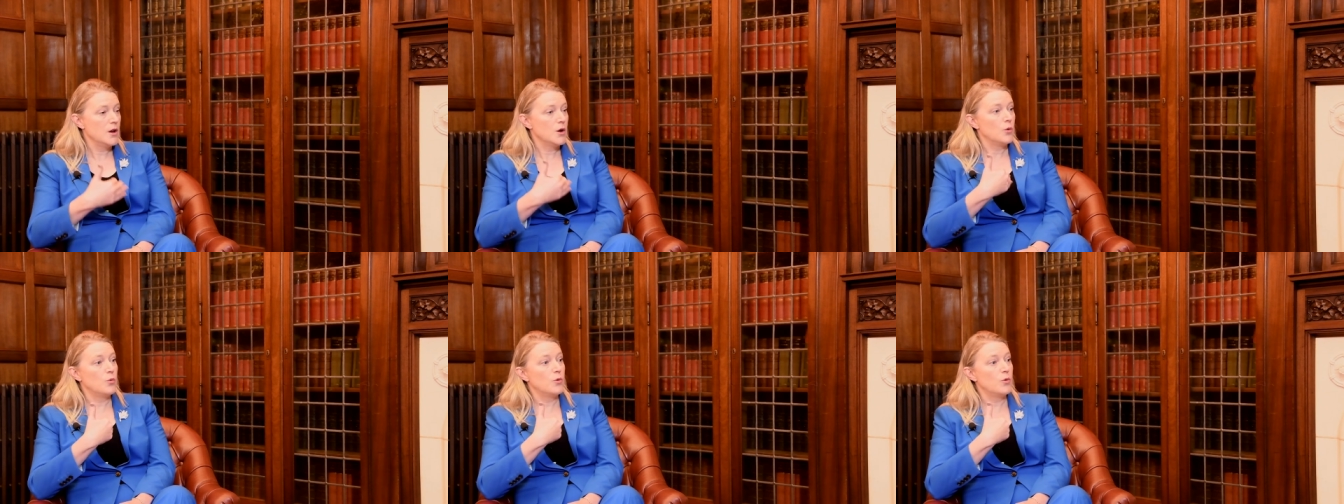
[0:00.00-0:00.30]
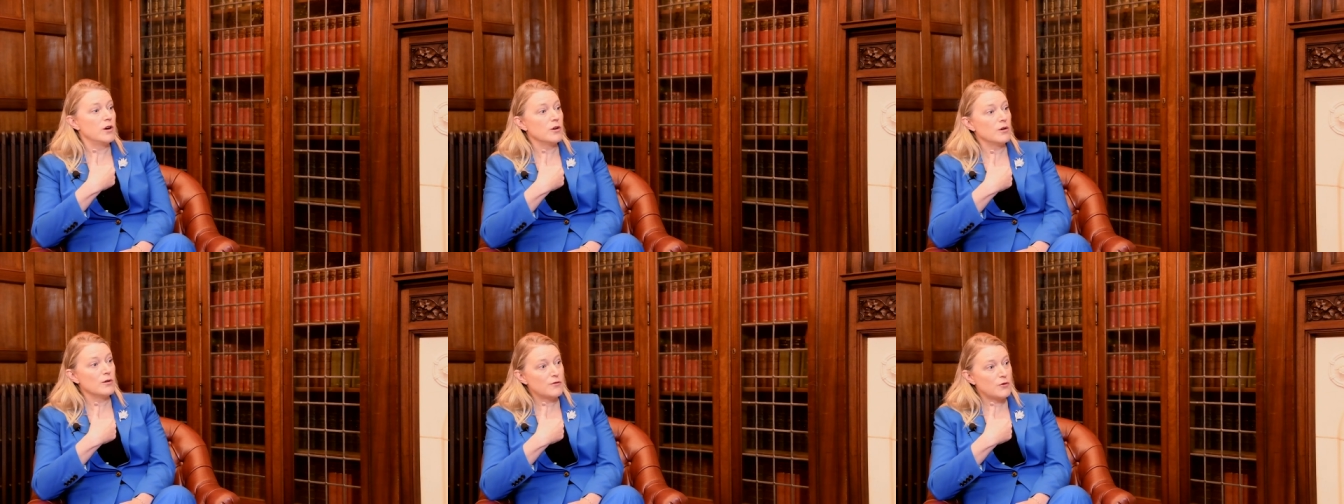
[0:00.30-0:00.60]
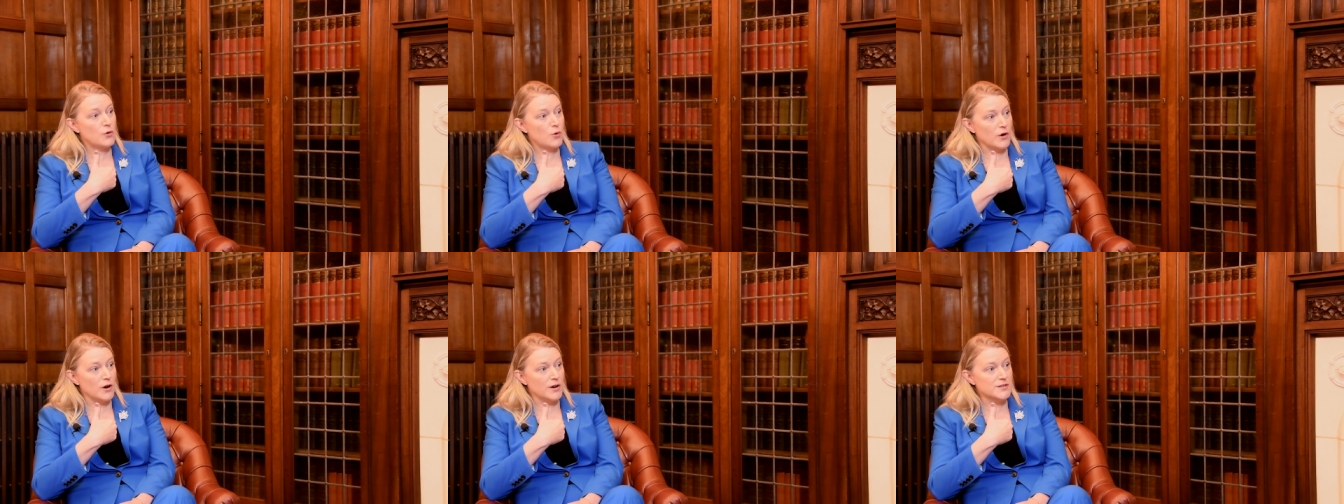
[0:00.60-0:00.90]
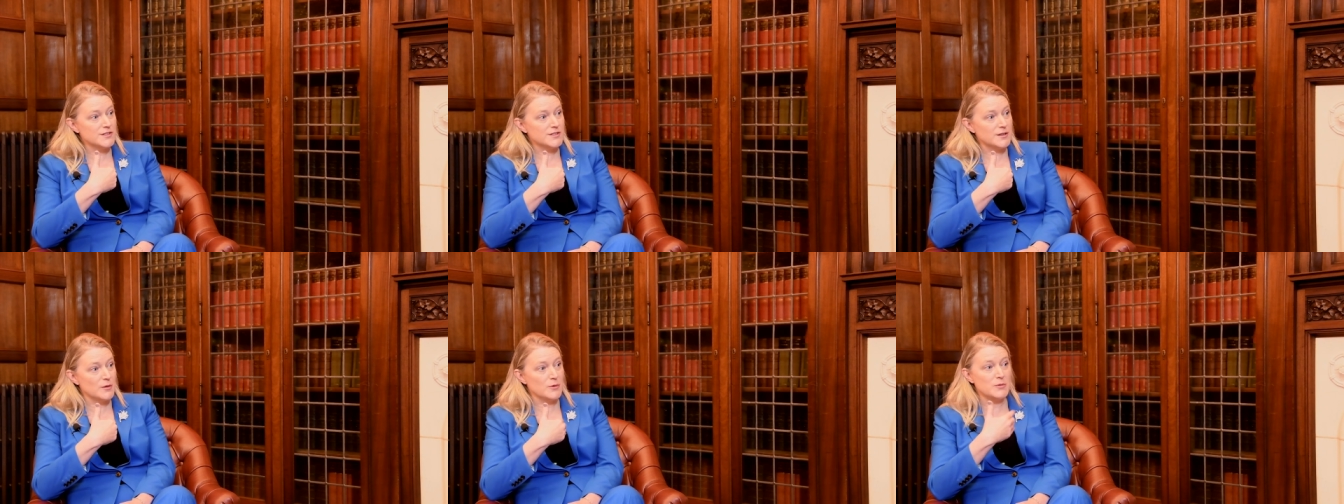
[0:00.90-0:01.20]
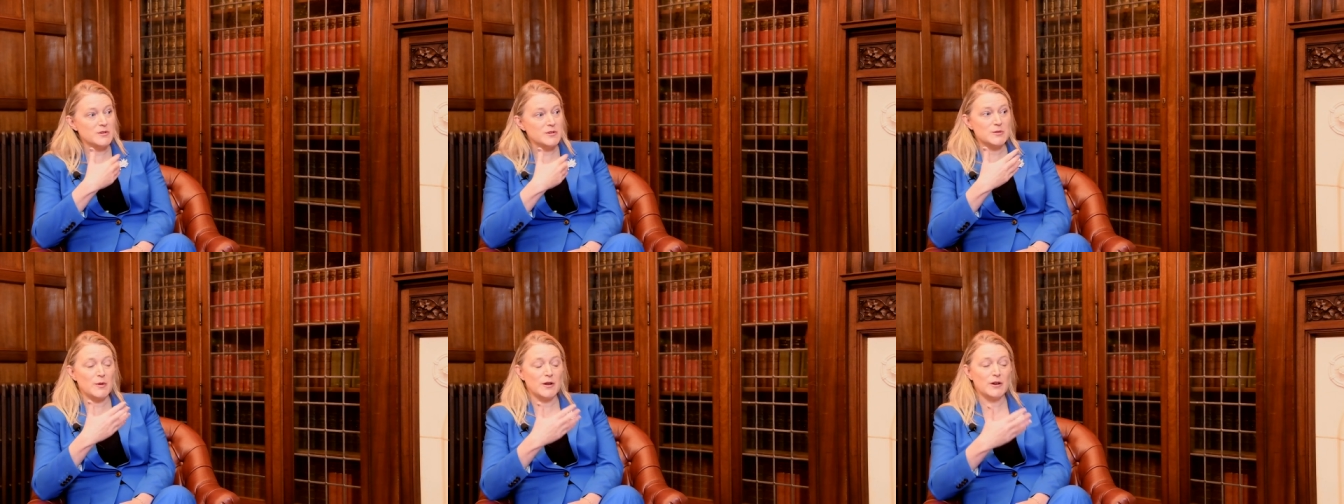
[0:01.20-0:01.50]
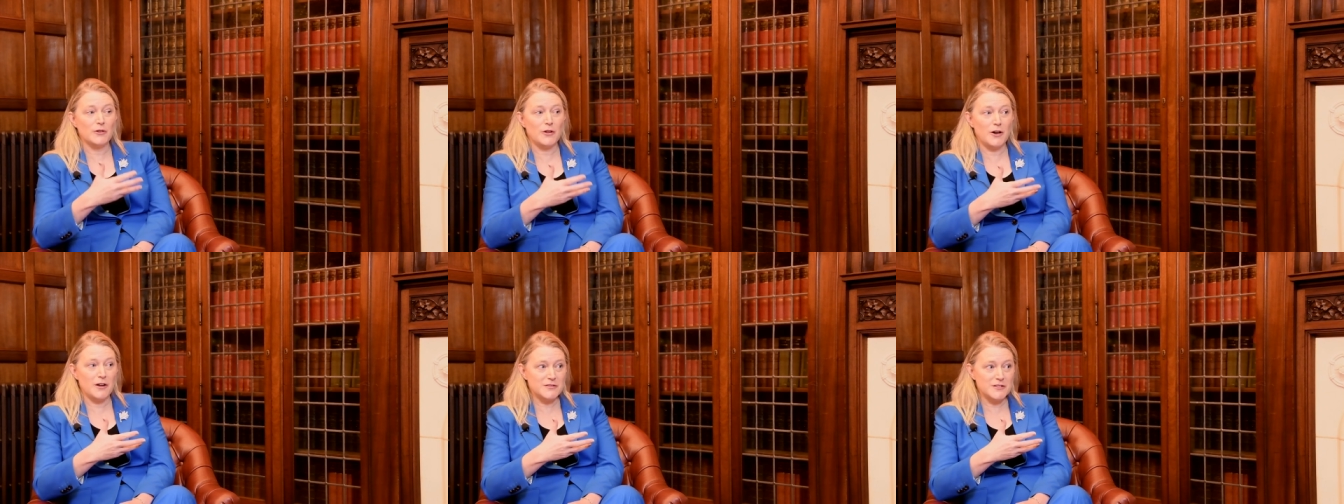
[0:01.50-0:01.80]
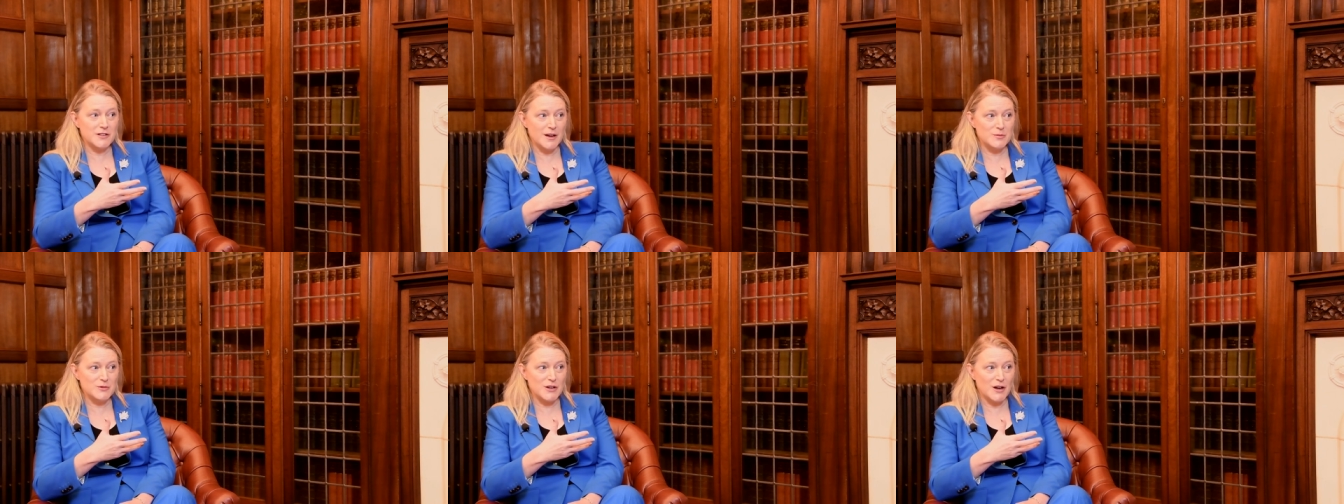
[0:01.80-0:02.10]
Right. We're, of course, I mean, we spend a lot of
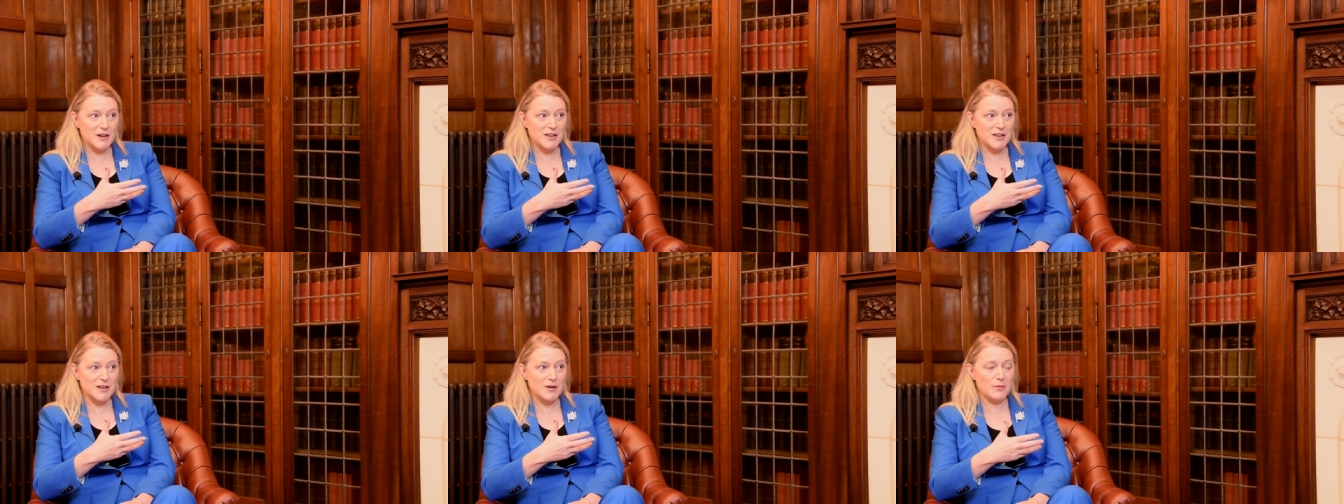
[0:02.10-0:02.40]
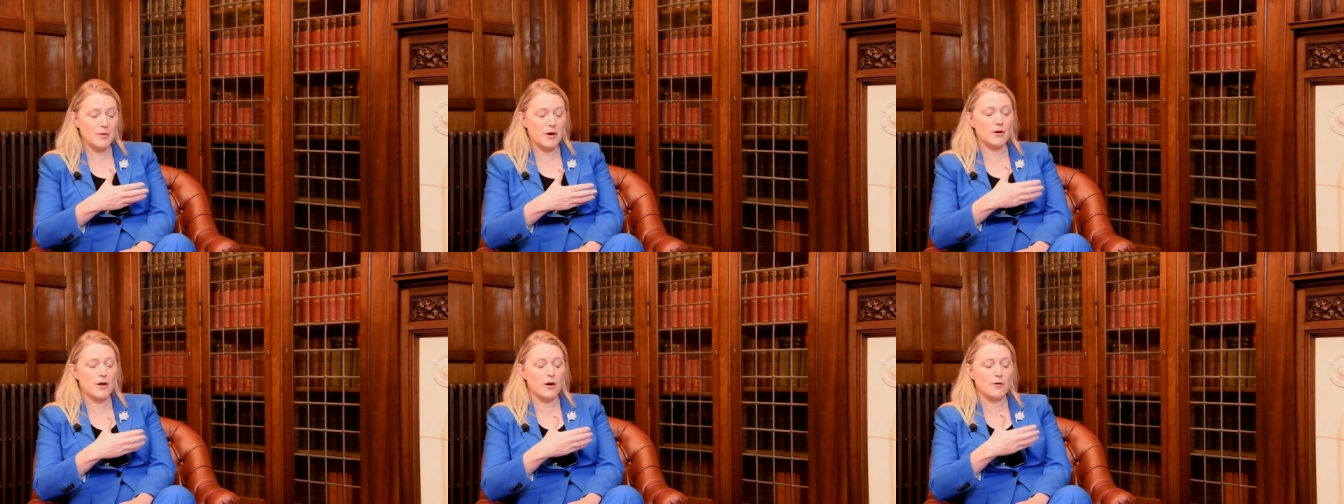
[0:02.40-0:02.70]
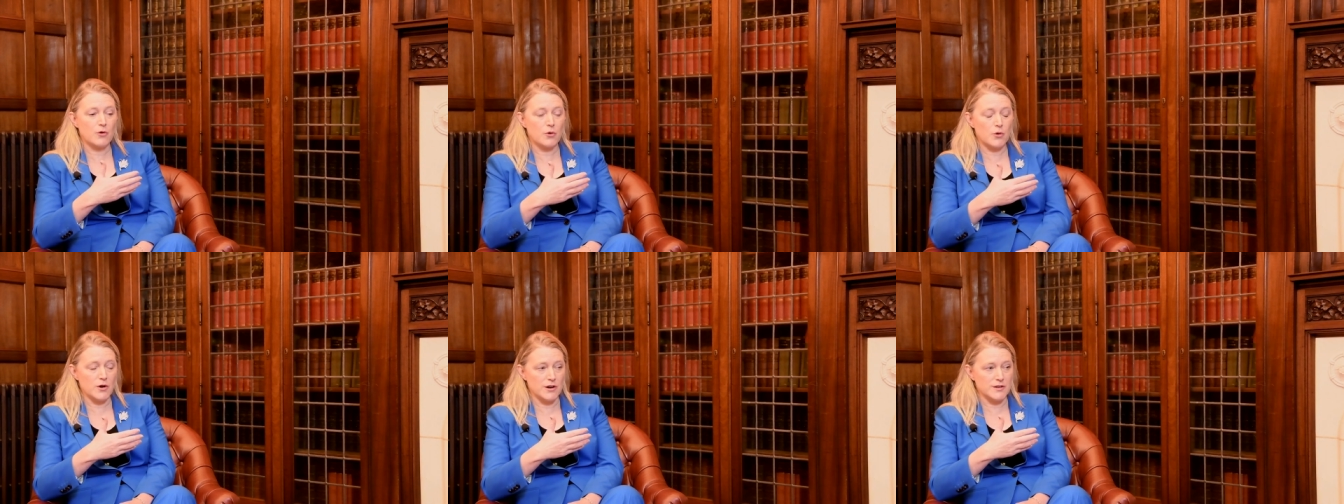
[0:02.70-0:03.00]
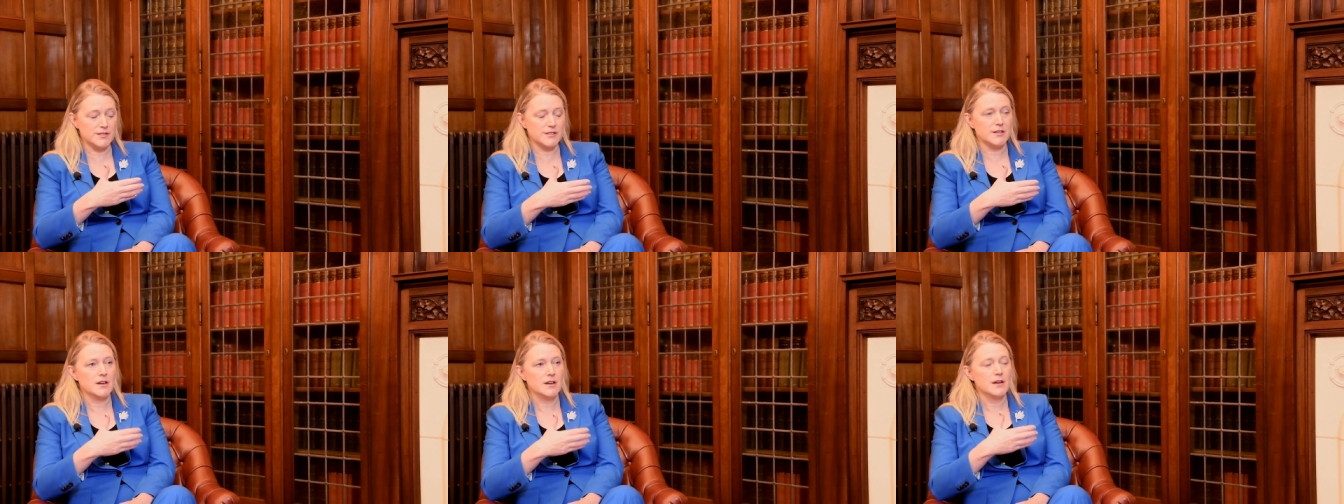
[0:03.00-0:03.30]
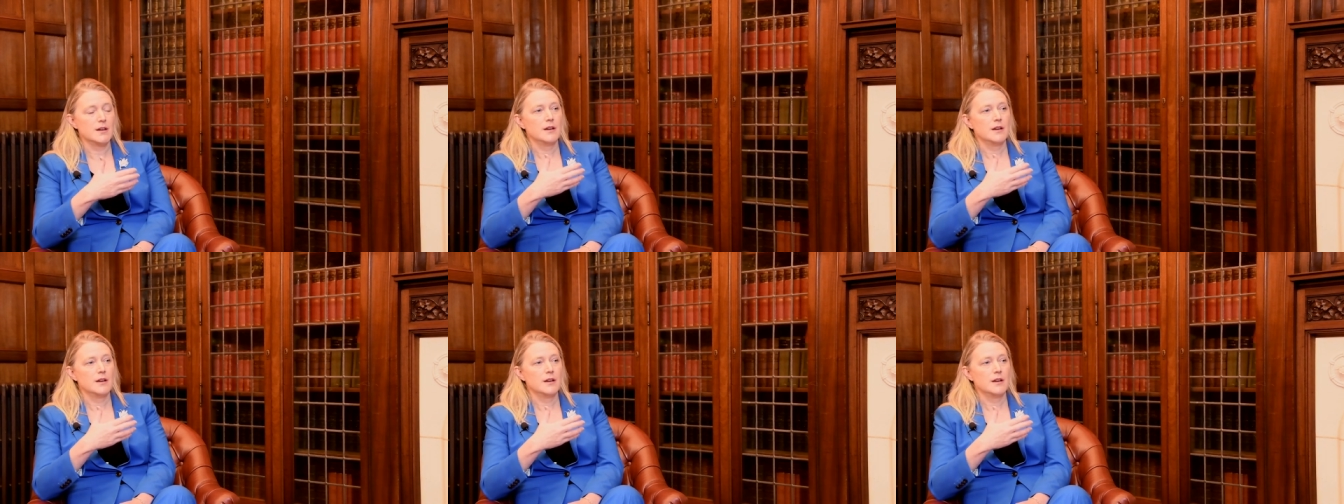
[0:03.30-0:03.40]
time talking about, of course,